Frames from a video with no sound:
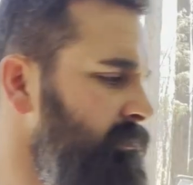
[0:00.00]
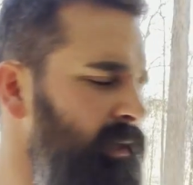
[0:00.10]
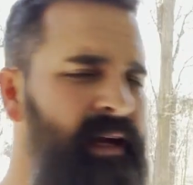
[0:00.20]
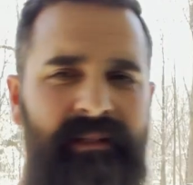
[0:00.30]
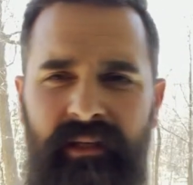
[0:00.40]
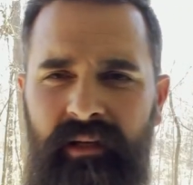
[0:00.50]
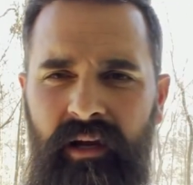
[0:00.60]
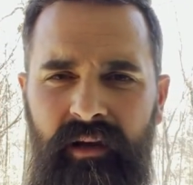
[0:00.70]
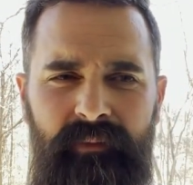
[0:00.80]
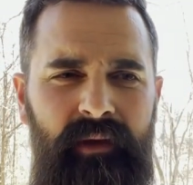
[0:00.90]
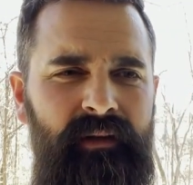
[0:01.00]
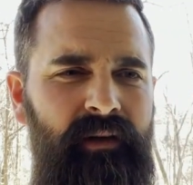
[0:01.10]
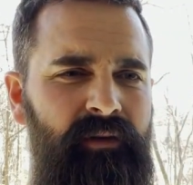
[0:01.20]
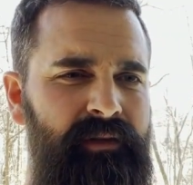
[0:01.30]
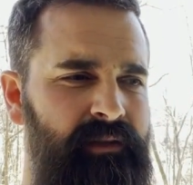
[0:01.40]
That's it. I, I mean, I
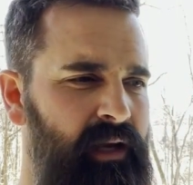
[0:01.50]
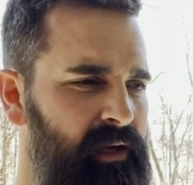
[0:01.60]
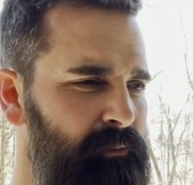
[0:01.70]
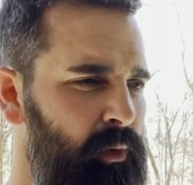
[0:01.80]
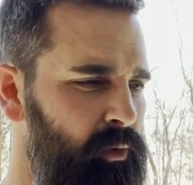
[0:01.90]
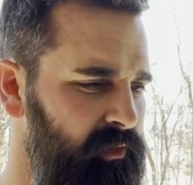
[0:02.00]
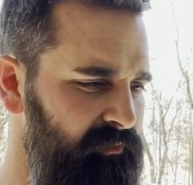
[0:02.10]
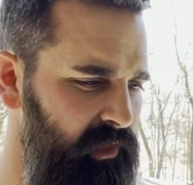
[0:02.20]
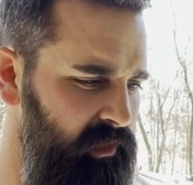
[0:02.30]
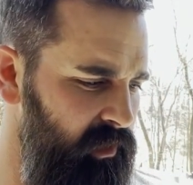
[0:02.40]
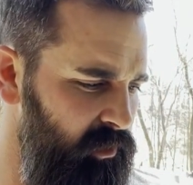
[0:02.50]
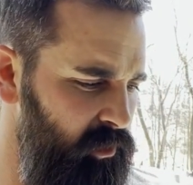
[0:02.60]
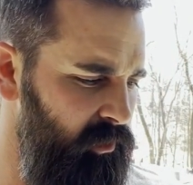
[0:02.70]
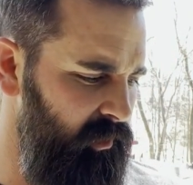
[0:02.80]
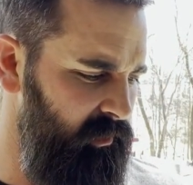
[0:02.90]
know this is kind of boring video.
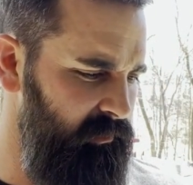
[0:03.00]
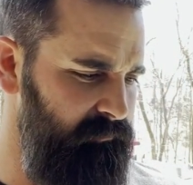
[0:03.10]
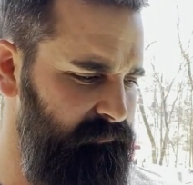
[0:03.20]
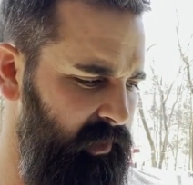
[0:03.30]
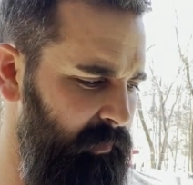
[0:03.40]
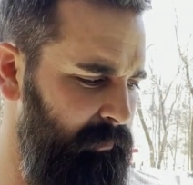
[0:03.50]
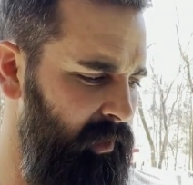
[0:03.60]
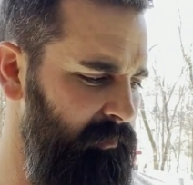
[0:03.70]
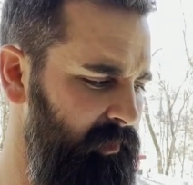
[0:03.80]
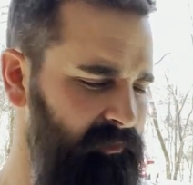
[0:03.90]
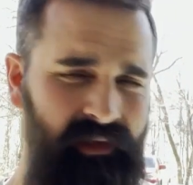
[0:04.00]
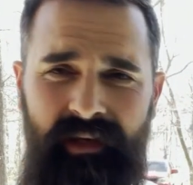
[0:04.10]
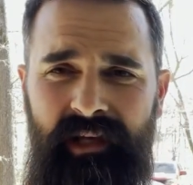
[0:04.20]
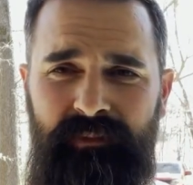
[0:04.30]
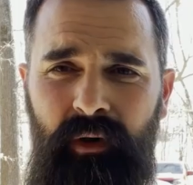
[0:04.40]
Um, I'll probably on the
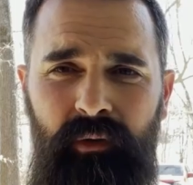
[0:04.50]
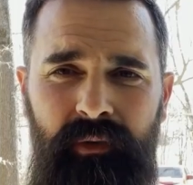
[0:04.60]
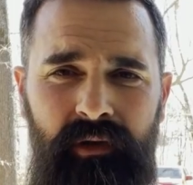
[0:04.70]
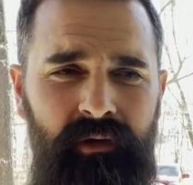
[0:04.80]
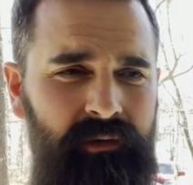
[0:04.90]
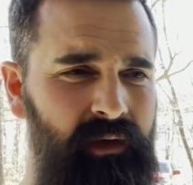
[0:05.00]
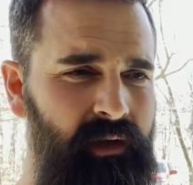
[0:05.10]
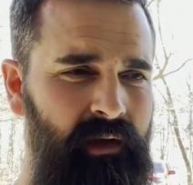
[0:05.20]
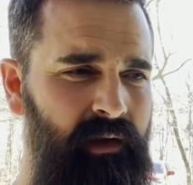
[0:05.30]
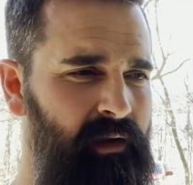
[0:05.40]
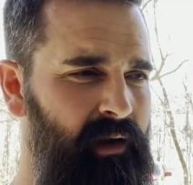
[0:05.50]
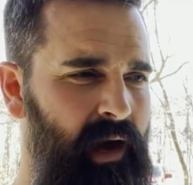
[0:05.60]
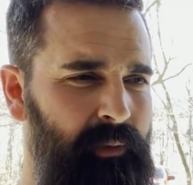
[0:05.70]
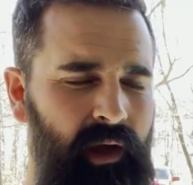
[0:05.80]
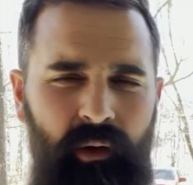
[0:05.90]
next boat build,
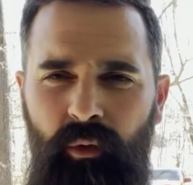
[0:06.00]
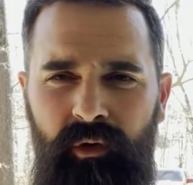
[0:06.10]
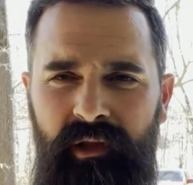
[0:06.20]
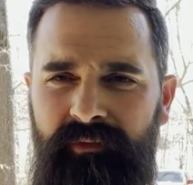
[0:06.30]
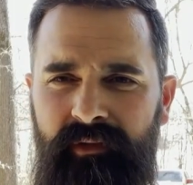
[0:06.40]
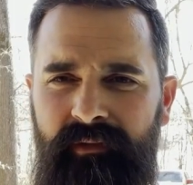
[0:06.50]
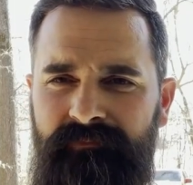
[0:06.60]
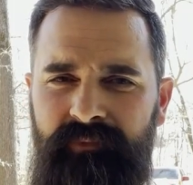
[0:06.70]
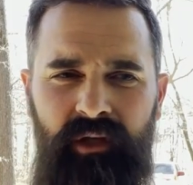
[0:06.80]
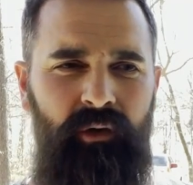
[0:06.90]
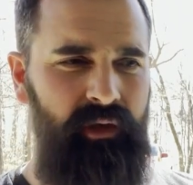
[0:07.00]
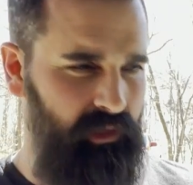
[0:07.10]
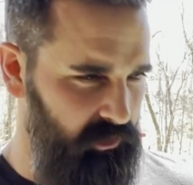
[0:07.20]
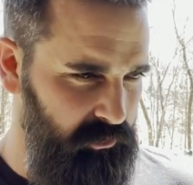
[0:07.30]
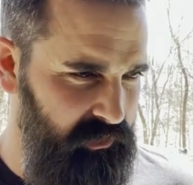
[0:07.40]
I probably won't even, you know,
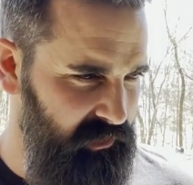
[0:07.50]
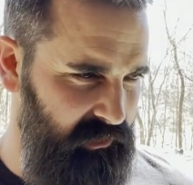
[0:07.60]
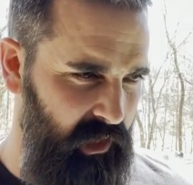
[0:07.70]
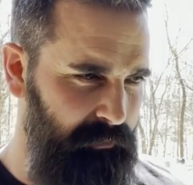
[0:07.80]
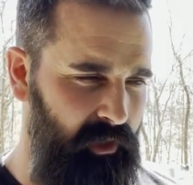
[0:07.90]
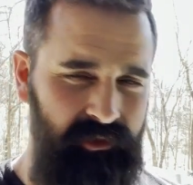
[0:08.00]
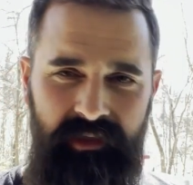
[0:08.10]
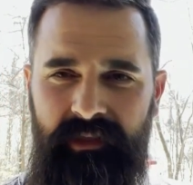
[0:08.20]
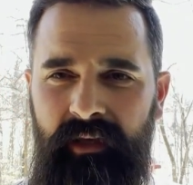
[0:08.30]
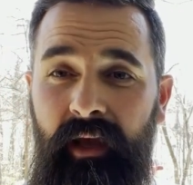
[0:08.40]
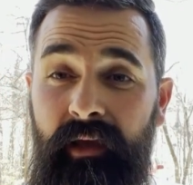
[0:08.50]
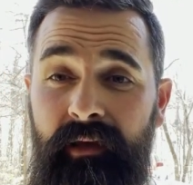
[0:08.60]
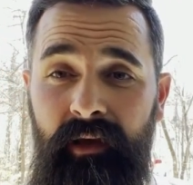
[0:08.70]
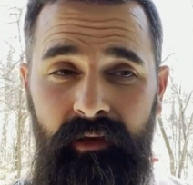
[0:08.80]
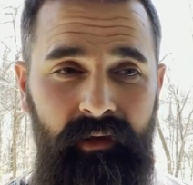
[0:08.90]
include this step. I'll just say,
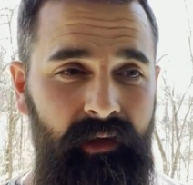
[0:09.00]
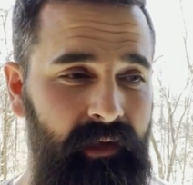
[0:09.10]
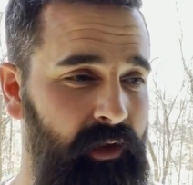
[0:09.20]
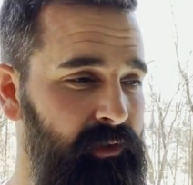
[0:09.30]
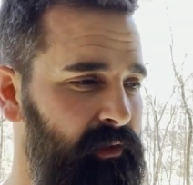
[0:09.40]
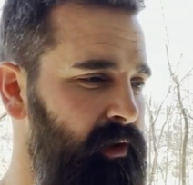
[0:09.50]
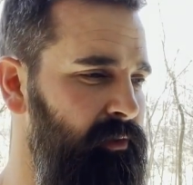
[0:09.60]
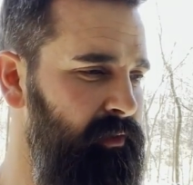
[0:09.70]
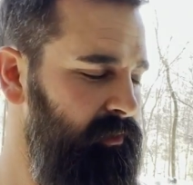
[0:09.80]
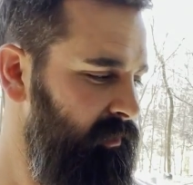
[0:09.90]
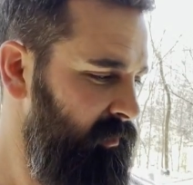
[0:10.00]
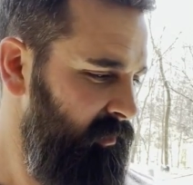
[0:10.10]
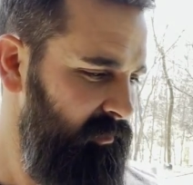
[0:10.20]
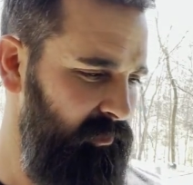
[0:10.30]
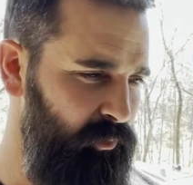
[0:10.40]
hey, I, I coated all the,
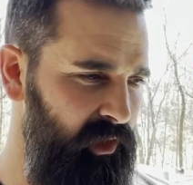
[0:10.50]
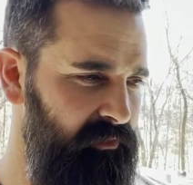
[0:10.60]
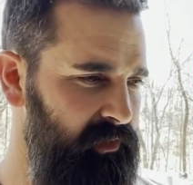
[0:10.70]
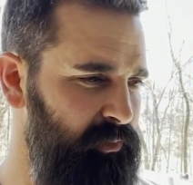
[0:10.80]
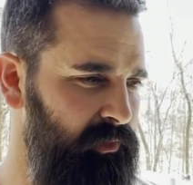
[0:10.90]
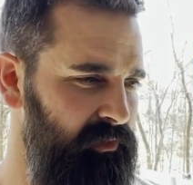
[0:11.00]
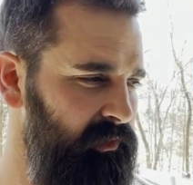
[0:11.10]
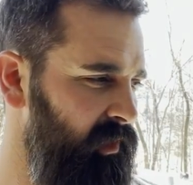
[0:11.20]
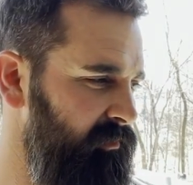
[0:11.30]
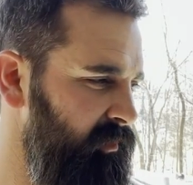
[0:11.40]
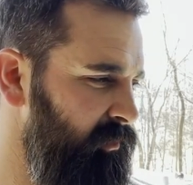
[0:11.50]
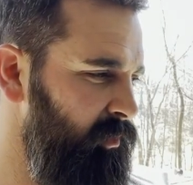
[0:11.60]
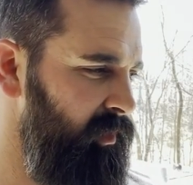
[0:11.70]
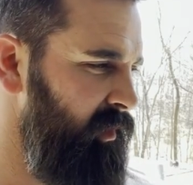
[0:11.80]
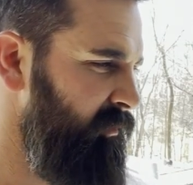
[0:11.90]
the rivets with Gluvit or
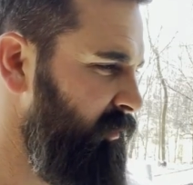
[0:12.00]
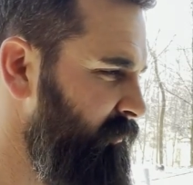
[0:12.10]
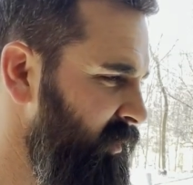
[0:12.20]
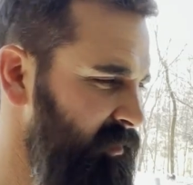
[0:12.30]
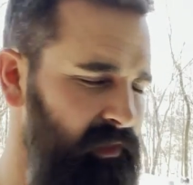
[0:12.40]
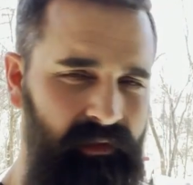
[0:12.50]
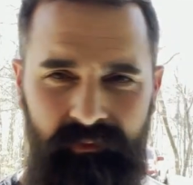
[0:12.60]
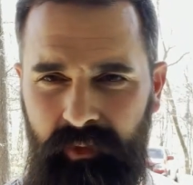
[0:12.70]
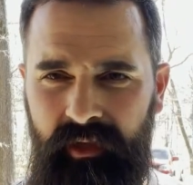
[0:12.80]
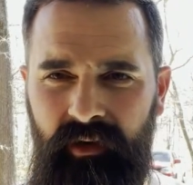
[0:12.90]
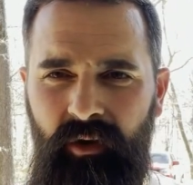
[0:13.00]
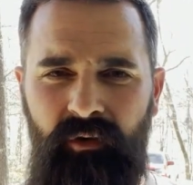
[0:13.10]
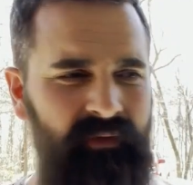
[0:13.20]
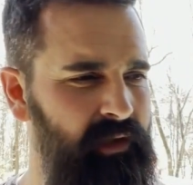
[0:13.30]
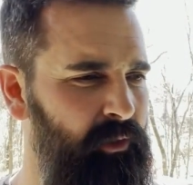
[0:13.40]
whatever instead of making a
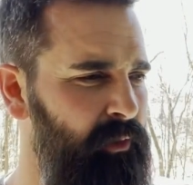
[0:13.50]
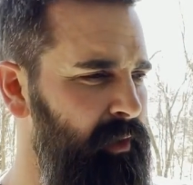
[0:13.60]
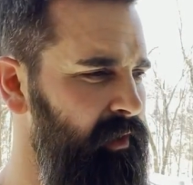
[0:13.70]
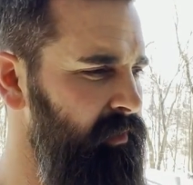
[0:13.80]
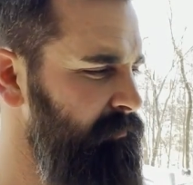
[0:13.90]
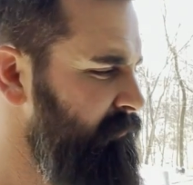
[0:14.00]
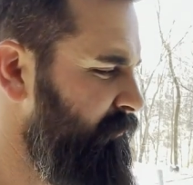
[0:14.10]
whole video about it.